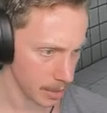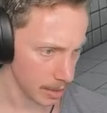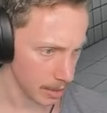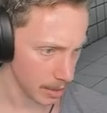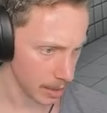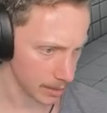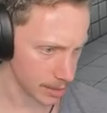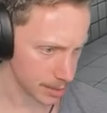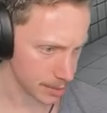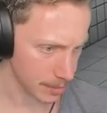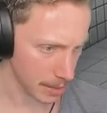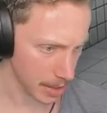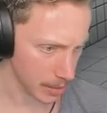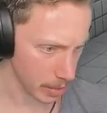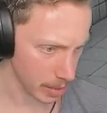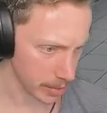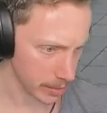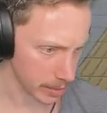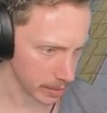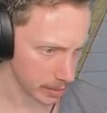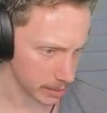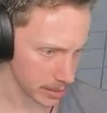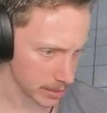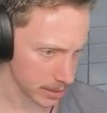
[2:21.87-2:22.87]
Uh, this man right
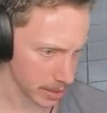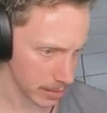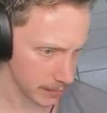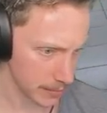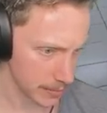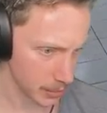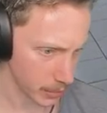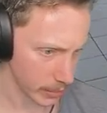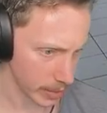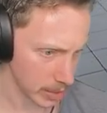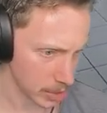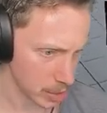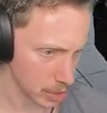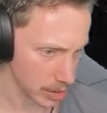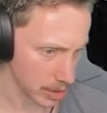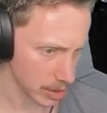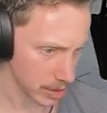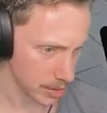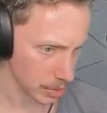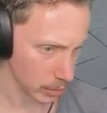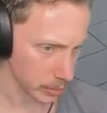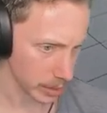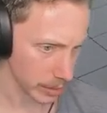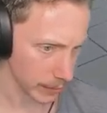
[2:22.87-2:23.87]
here, does he have his erection?
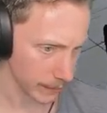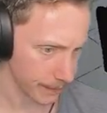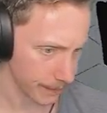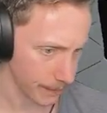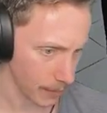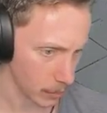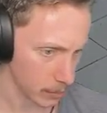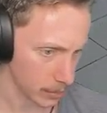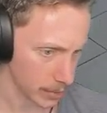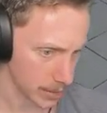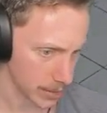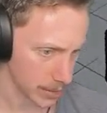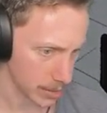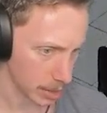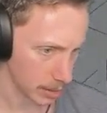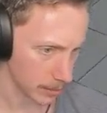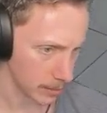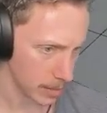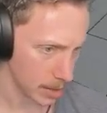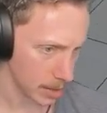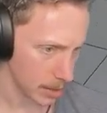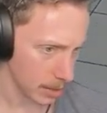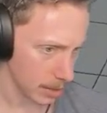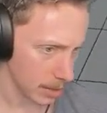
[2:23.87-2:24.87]
He's holding a phone this
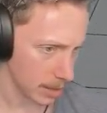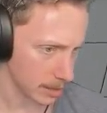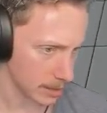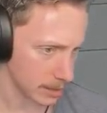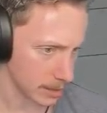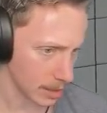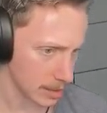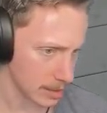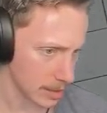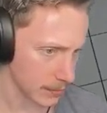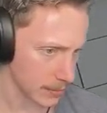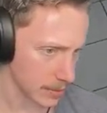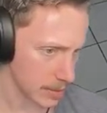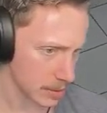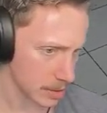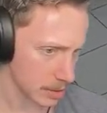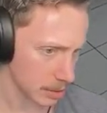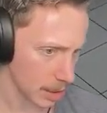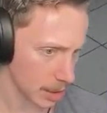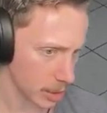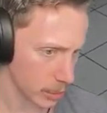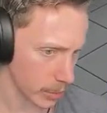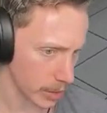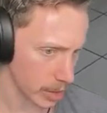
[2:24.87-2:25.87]
time. He does have a
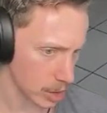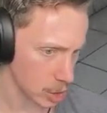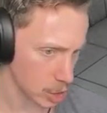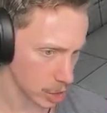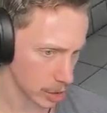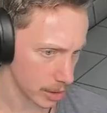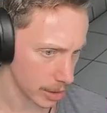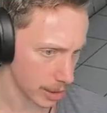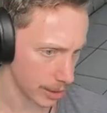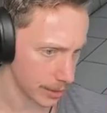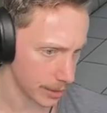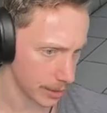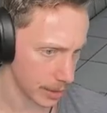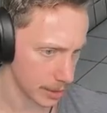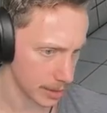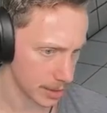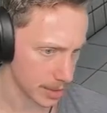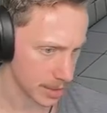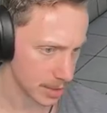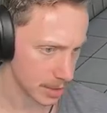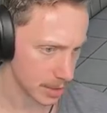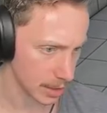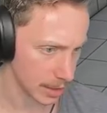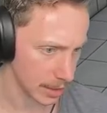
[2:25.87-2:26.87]
slight erection in
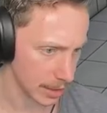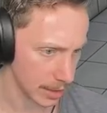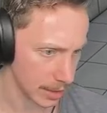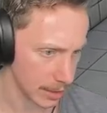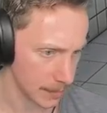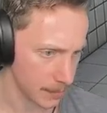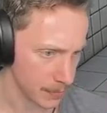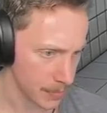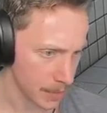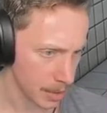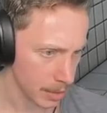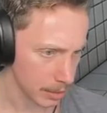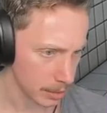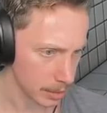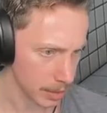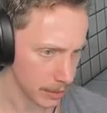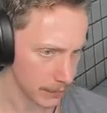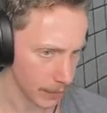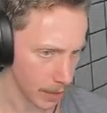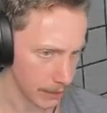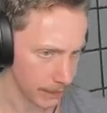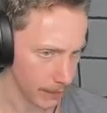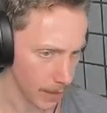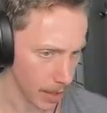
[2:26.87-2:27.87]
his skinny
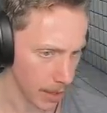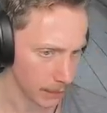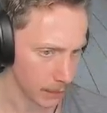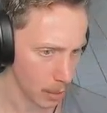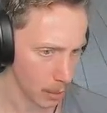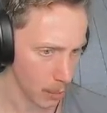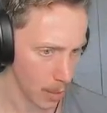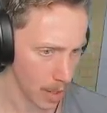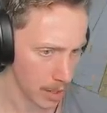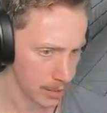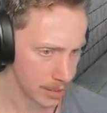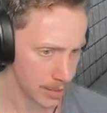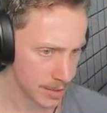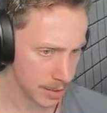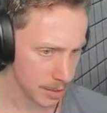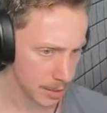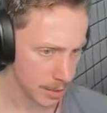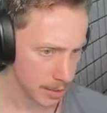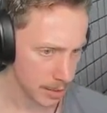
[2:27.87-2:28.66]
Levi 501s.